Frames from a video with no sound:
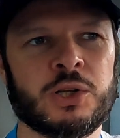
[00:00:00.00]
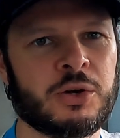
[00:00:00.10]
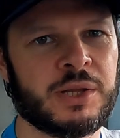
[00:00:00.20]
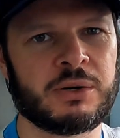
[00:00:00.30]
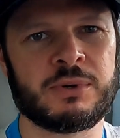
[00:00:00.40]

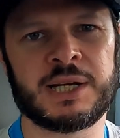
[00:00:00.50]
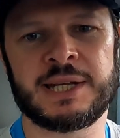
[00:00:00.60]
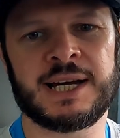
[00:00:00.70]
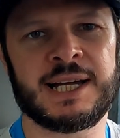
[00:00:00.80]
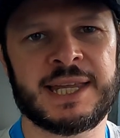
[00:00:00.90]
although they
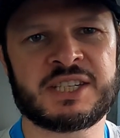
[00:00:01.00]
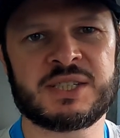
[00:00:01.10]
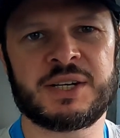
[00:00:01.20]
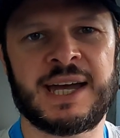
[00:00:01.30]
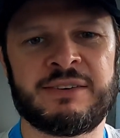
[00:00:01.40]
really are less
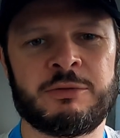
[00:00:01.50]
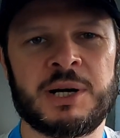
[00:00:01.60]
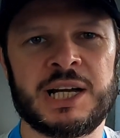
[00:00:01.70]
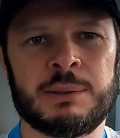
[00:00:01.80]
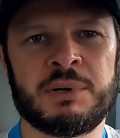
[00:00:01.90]
than half a
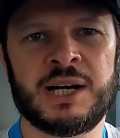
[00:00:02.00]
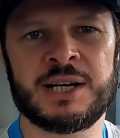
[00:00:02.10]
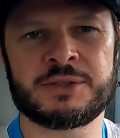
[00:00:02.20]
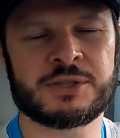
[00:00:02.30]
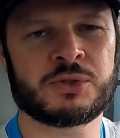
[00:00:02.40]
mile
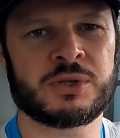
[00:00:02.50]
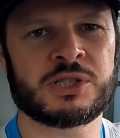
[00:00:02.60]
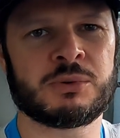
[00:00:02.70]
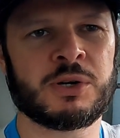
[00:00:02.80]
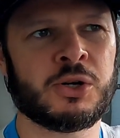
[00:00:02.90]
apart, just
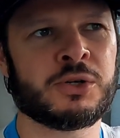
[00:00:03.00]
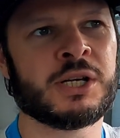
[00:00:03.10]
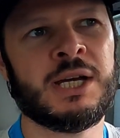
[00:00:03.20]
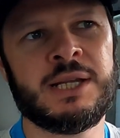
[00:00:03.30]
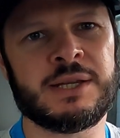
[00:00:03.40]
across the road.
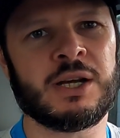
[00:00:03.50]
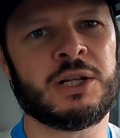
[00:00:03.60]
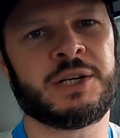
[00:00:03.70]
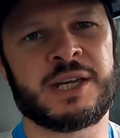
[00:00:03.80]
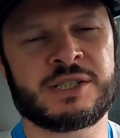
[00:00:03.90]
The
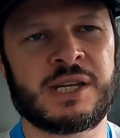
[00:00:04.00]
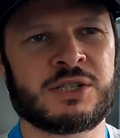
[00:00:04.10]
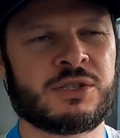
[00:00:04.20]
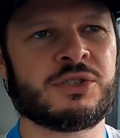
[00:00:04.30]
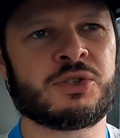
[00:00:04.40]
Holiday
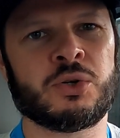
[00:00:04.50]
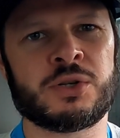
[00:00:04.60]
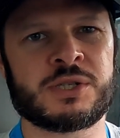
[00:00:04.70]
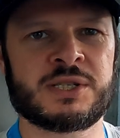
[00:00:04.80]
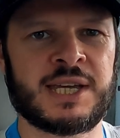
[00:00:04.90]
Station
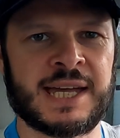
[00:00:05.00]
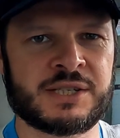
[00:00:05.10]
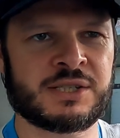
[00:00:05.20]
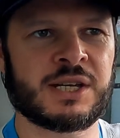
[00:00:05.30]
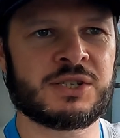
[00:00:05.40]
Stores is a
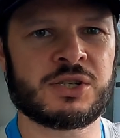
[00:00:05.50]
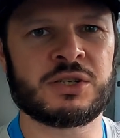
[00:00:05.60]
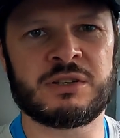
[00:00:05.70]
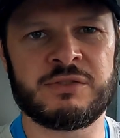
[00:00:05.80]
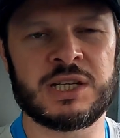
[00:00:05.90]
gas
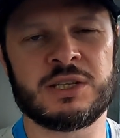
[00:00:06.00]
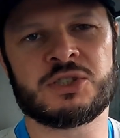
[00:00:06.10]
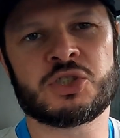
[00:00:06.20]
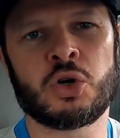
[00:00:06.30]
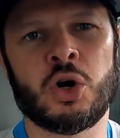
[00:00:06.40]
station,
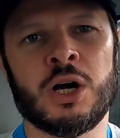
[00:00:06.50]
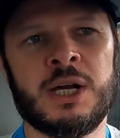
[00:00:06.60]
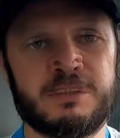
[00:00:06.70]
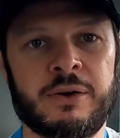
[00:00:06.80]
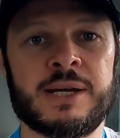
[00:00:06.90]
convenience store,
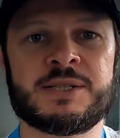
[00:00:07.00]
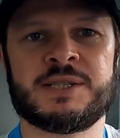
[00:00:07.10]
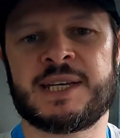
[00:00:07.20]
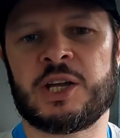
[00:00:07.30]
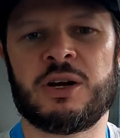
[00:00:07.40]
very
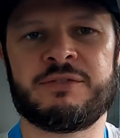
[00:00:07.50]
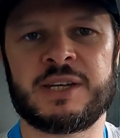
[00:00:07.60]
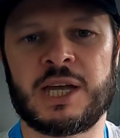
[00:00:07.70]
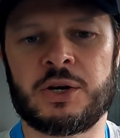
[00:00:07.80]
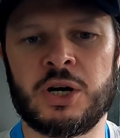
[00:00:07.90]
easy to get off
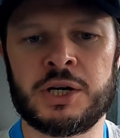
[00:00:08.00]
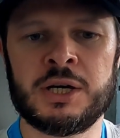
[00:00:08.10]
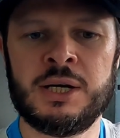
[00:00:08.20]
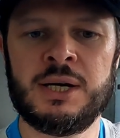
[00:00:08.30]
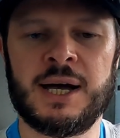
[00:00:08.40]
and get
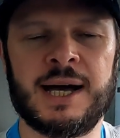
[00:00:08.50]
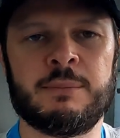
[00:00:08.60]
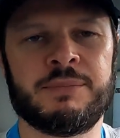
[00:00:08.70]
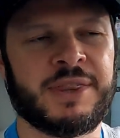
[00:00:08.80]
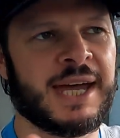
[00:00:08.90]
on.
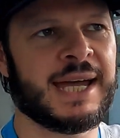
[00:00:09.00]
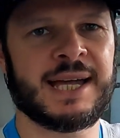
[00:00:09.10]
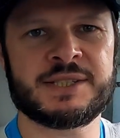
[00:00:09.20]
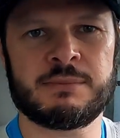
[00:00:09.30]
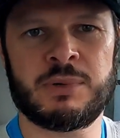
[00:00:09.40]
Um, that
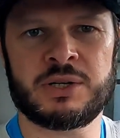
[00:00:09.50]
has a